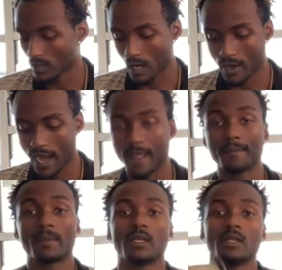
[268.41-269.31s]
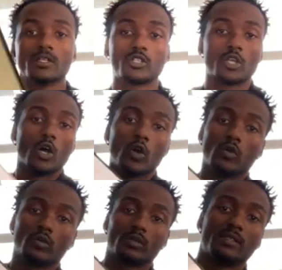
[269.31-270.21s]
All right,
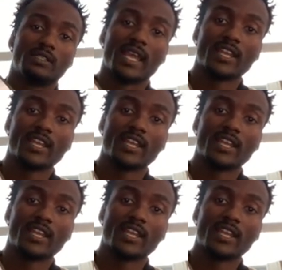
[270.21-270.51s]
so day